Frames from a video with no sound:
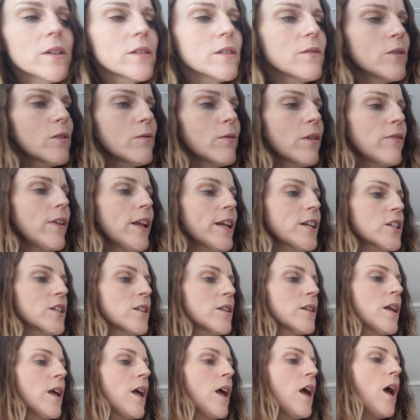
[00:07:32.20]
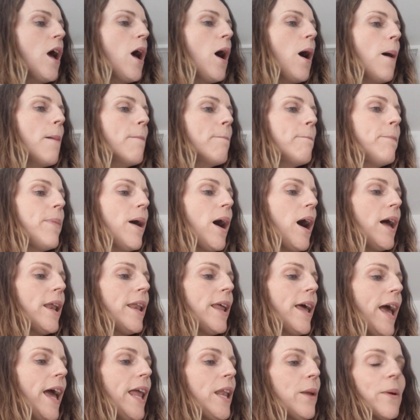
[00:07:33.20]
of the reflection,
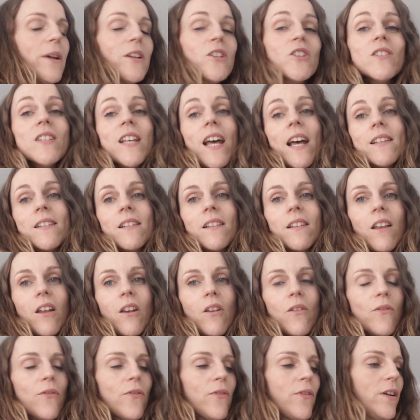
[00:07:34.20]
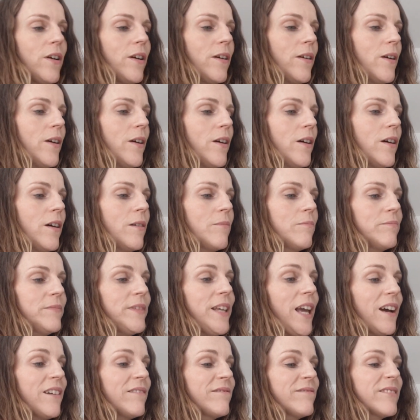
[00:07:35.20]
but anyway, it just has a lot of,
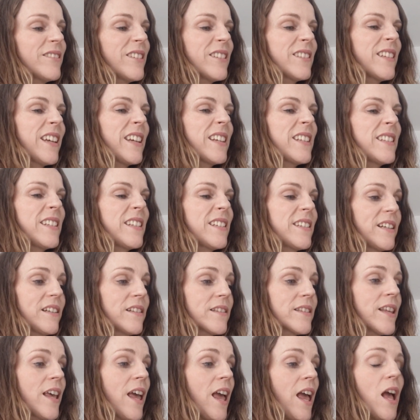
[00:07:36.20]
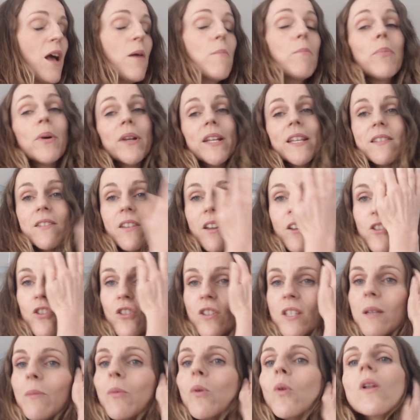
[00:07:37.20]
yeah, just nice details. But it's not
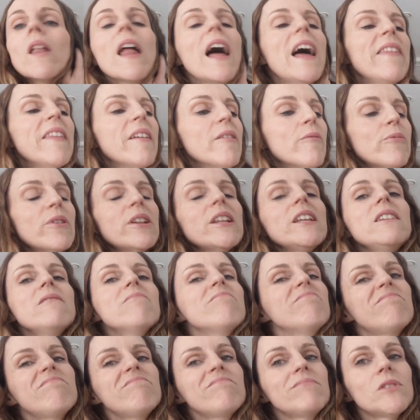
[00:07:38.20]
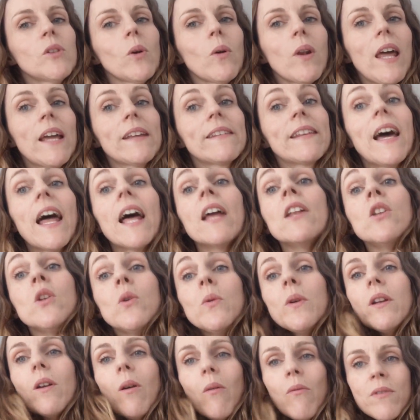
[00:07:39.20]
adjustable, and I really don't like that. I
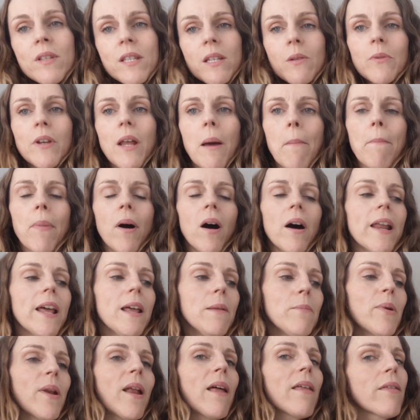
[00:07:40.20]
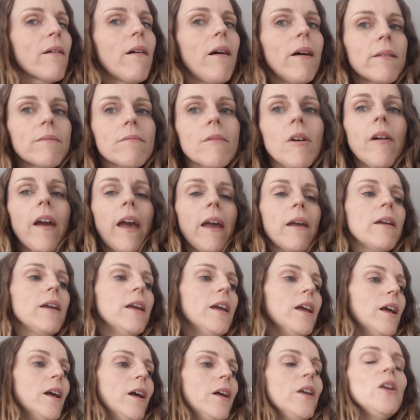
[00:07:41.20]
knew it obviously when I bought it, but I thought, okay,
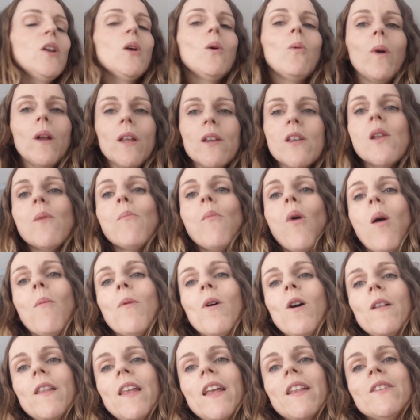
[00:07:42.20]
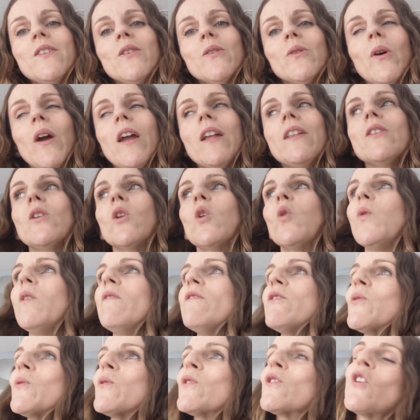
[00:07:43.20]
you know, when you're in the moment and you're in the Louis
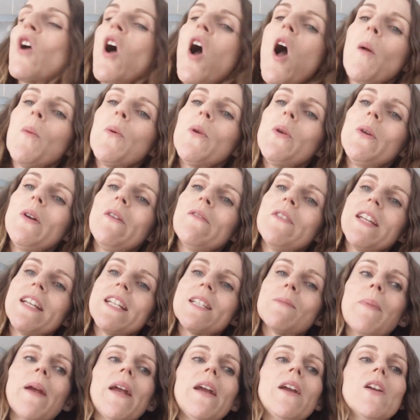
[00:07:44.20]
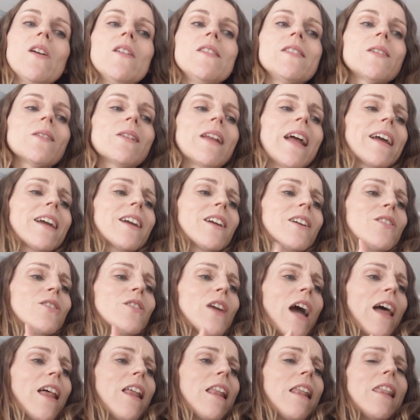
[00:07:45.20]
Vuitton shop, you have the experience, you're like,
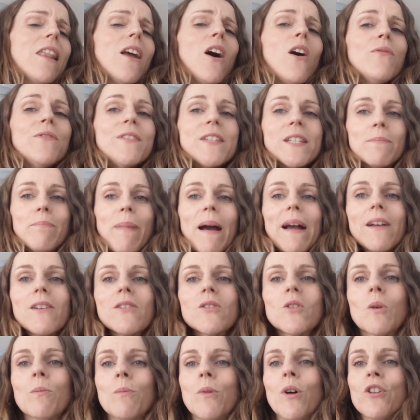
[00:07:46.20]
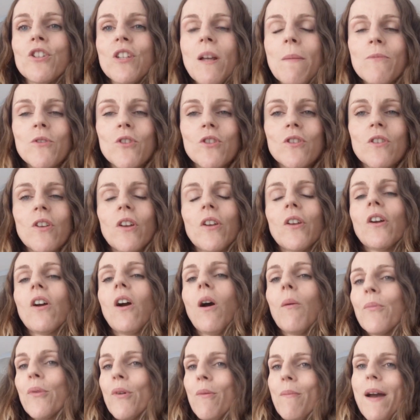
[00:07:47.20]
I love this bag so much, I'm just gonna
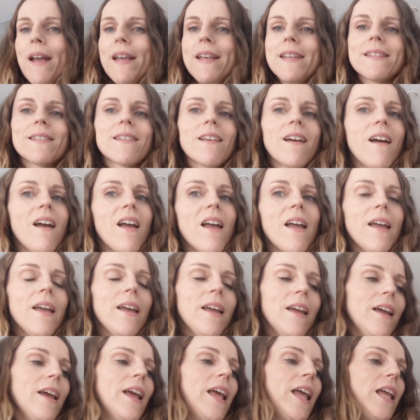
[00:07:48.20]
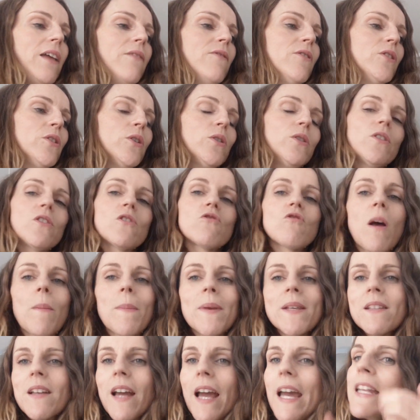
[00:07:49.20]
compromise, even though the
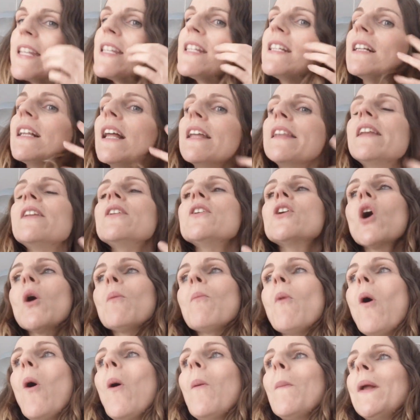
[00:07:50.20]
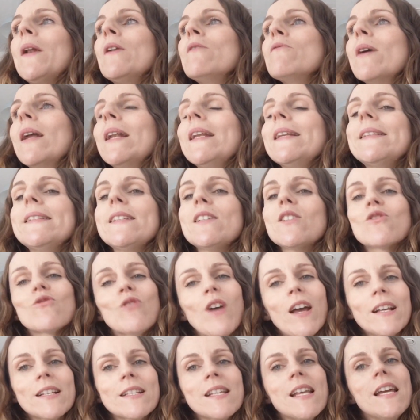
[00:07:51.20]
strap is not ideal. And then you come home and reality
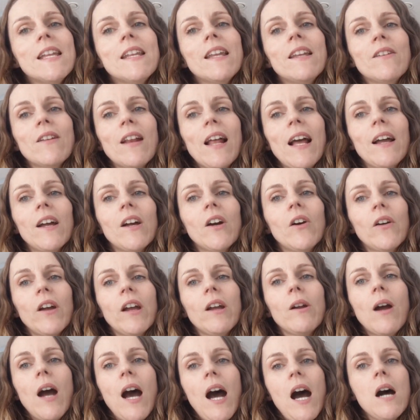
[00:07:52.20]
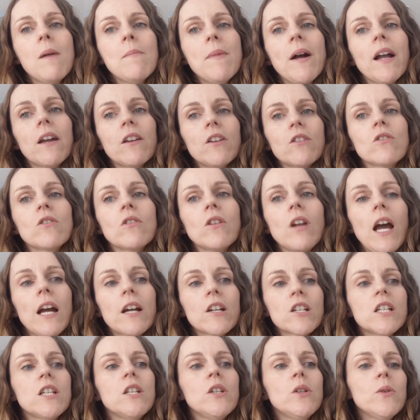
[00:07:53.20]
strikes in, and you're like, okay, how am I gonna
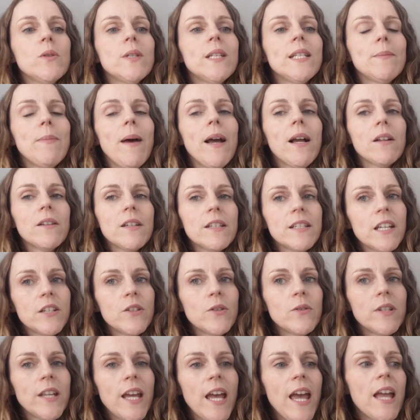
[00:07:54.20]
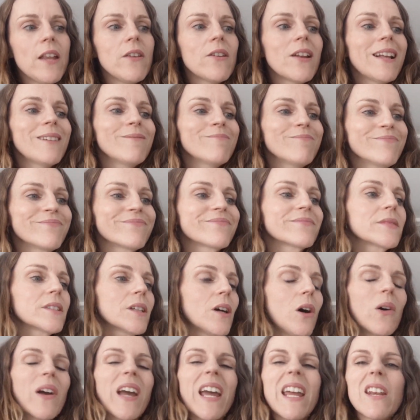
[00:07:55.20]
actually use this bag on a day-to-day? And you're like,
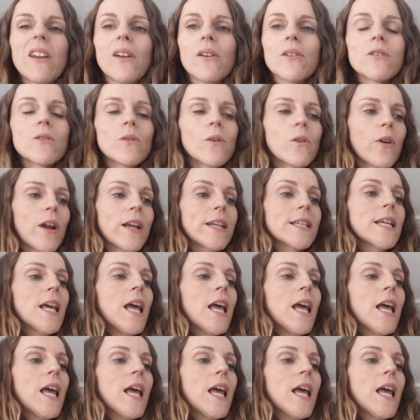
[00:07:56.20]
okay, not so great.